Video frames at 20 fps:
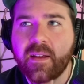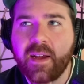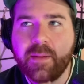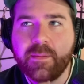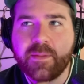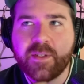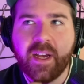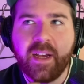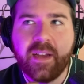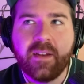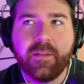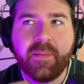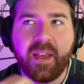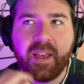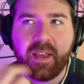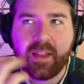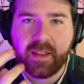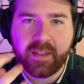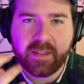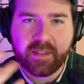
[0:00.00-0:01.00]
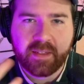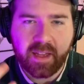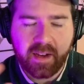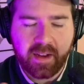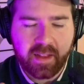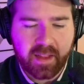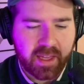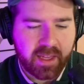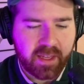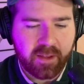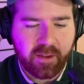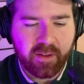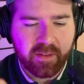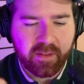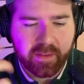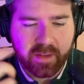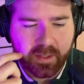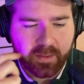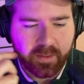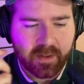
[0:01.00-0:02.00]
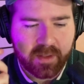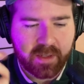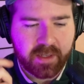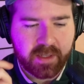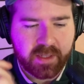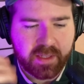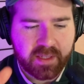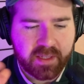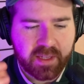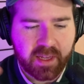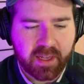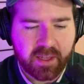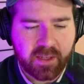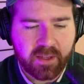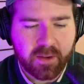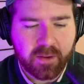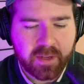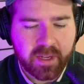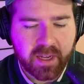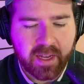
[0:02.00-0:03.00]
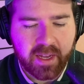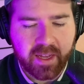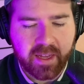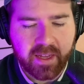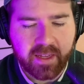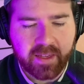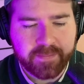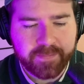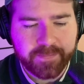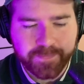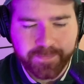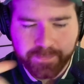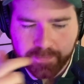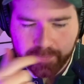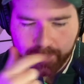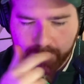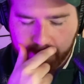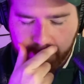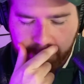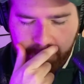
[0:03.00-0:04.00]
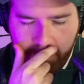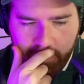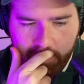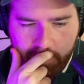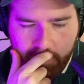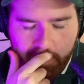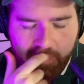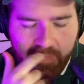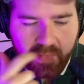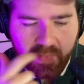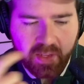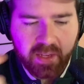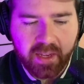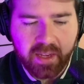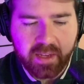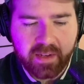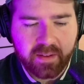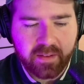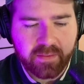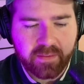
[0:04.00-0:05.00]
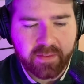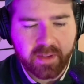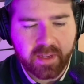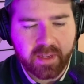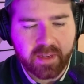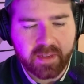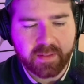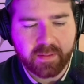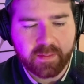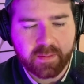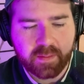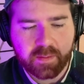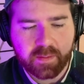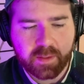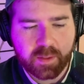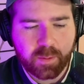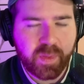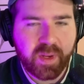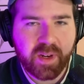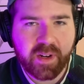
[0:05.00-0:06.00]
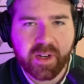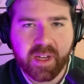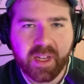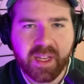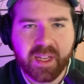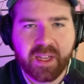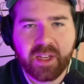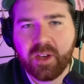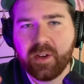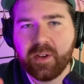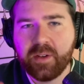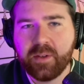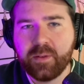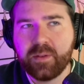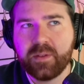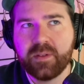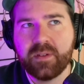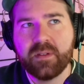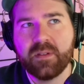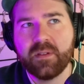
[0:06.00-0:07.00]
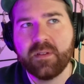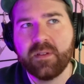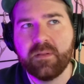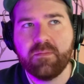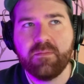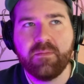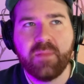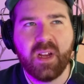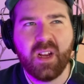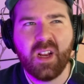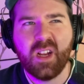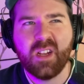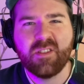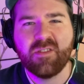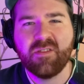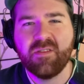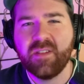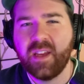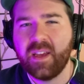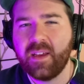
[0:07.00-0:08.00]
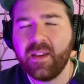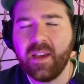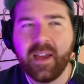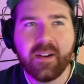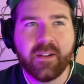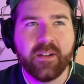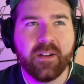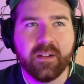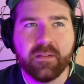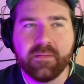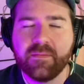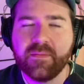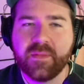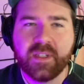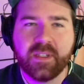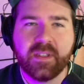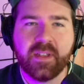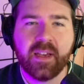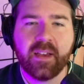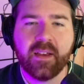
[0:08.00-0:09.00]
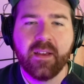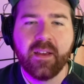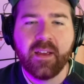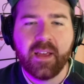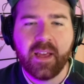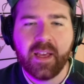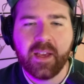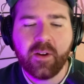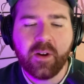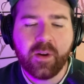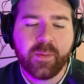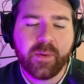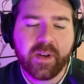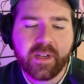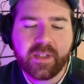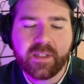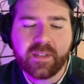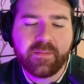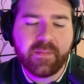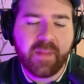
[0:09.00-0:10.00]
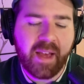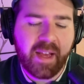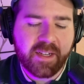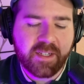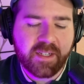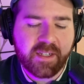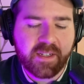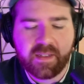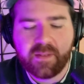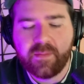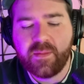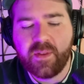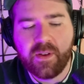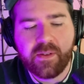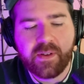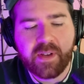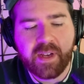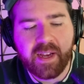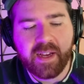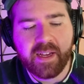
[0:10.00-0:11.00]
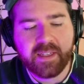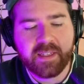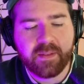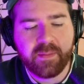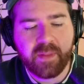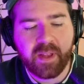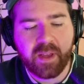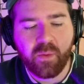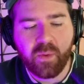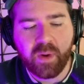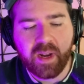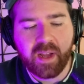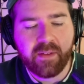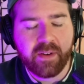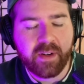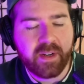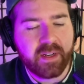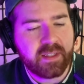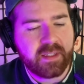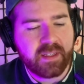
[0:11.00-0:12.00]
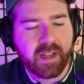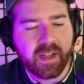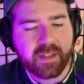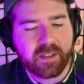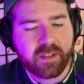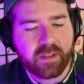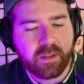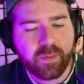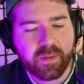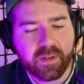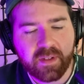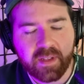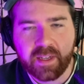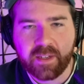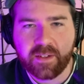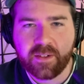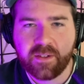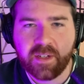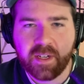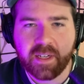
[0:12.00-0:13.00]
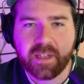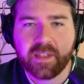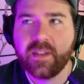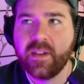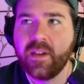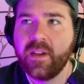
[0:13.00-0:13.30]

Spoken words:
trying to make this kind of like universe where there's these like yokai kind of spirit ghosts, but also like, I don't know, just like incorporating some magic, some yokai, some like whatever. It's not super like strict,